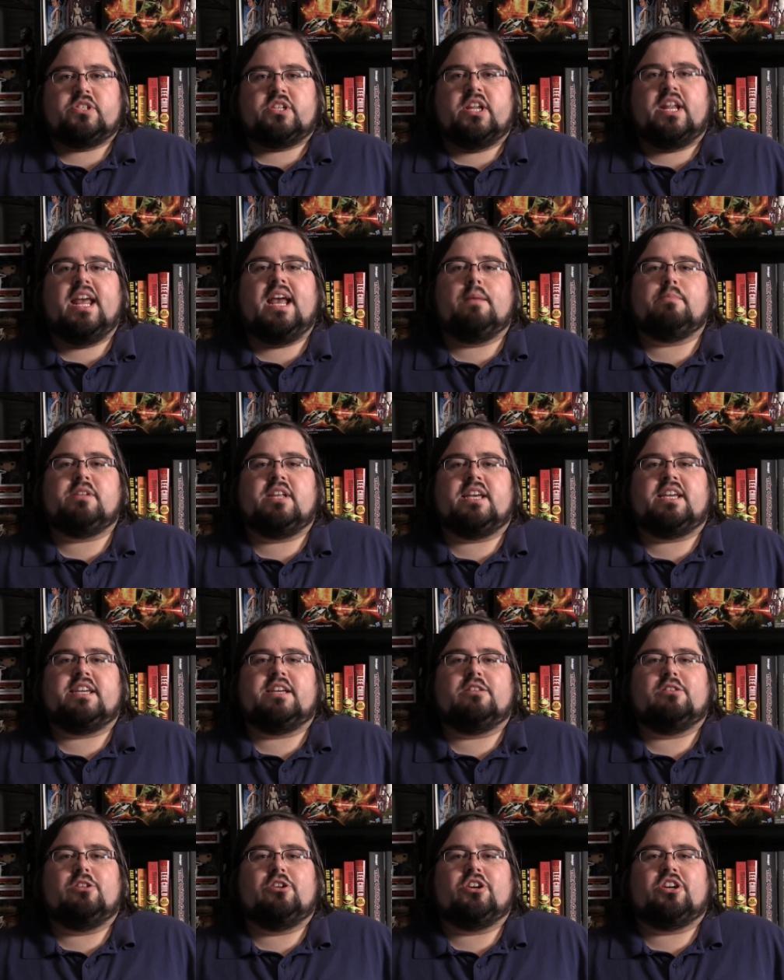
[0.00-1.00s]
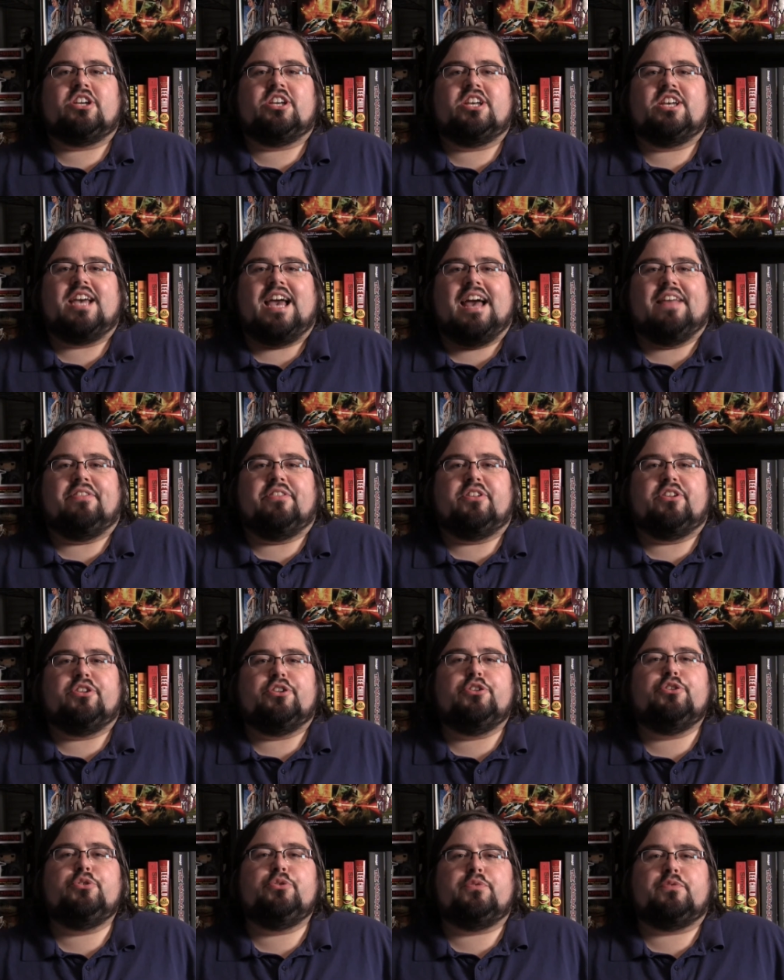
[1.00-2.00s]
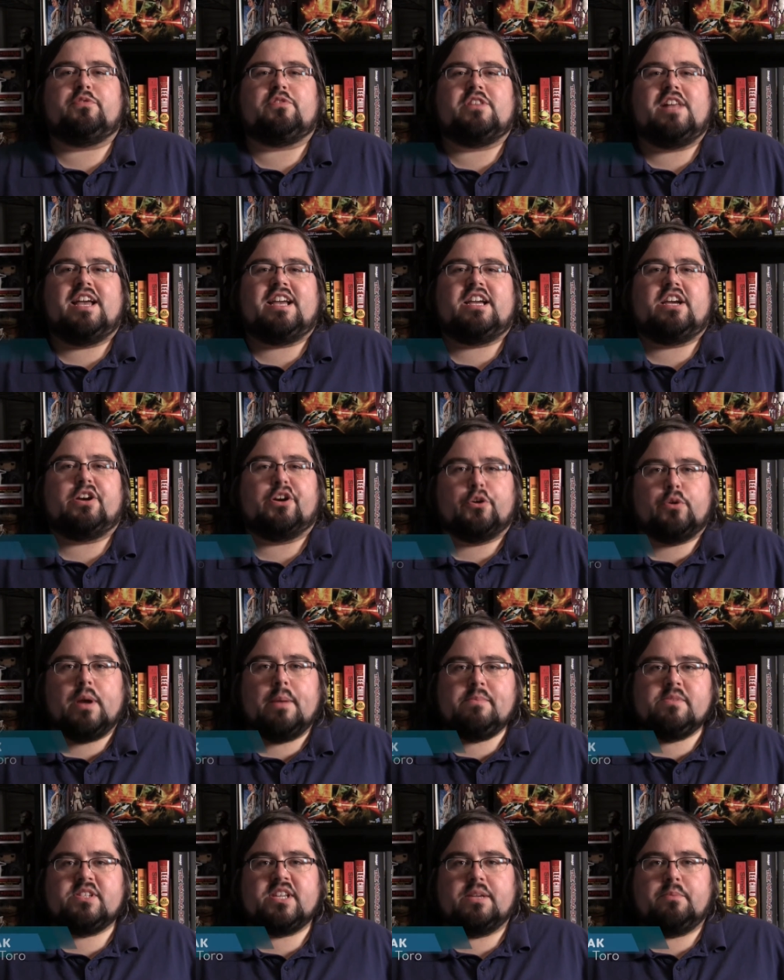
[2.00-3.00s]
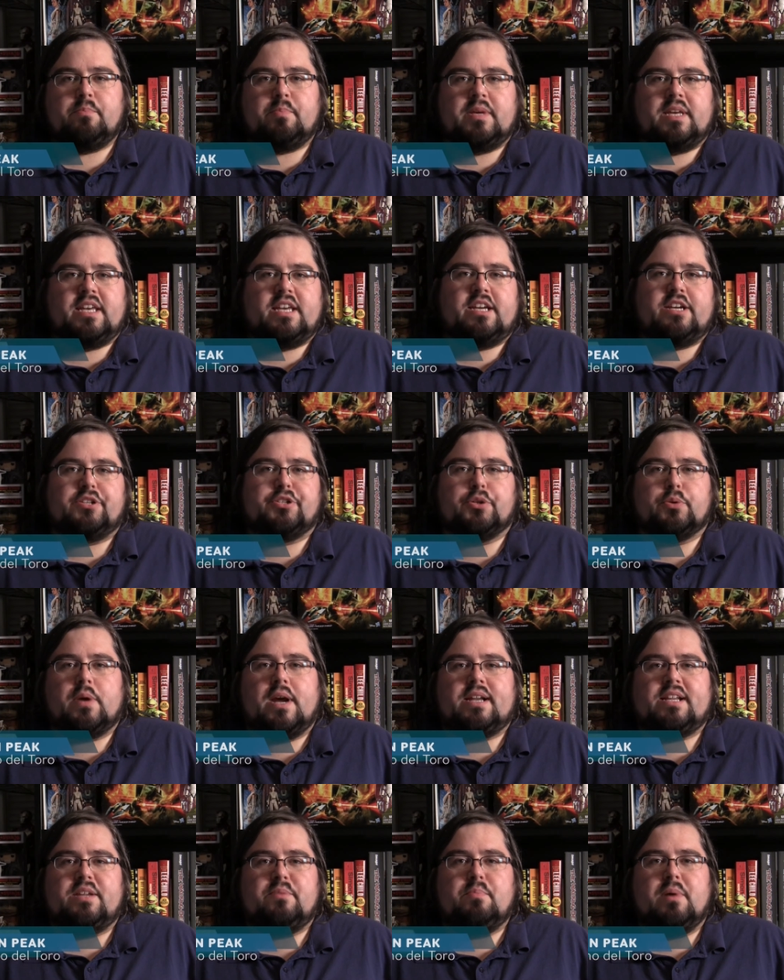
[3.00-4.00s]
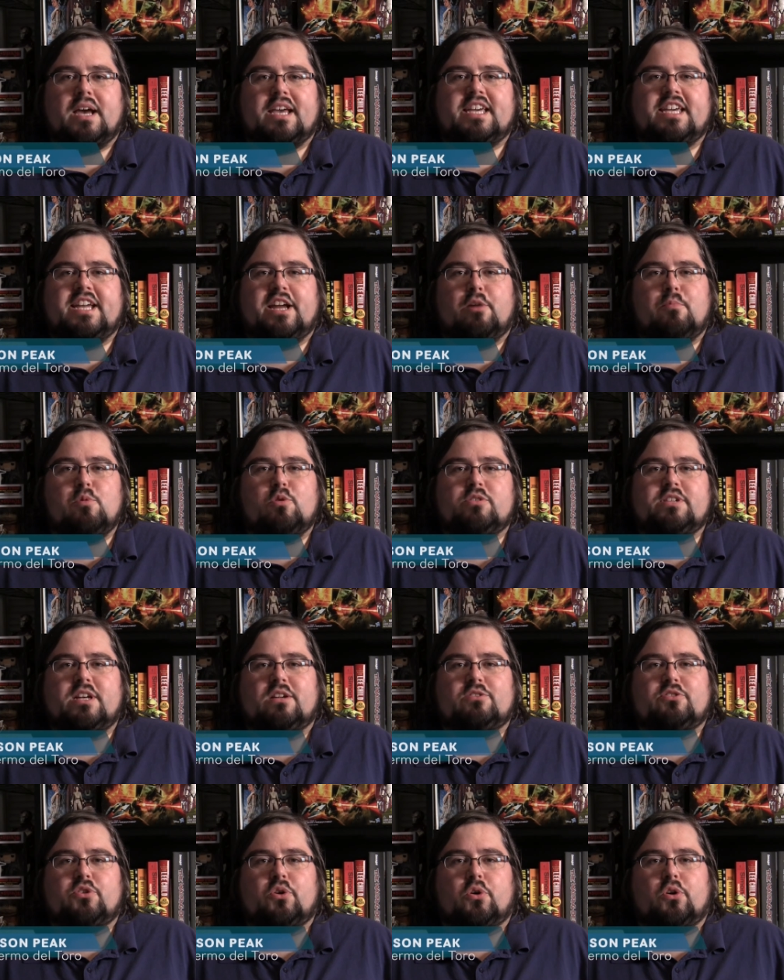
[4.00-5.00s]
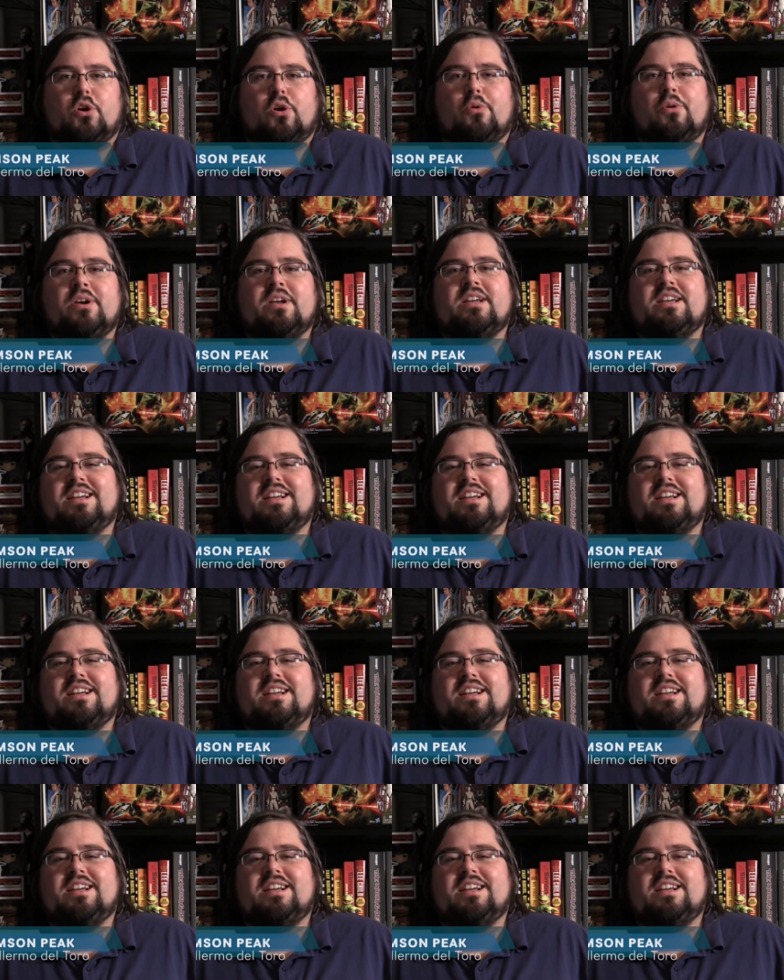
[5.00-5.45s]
Today I'm taking a look at the new flick, Crimson Peak, directed by Guillermo del Toro.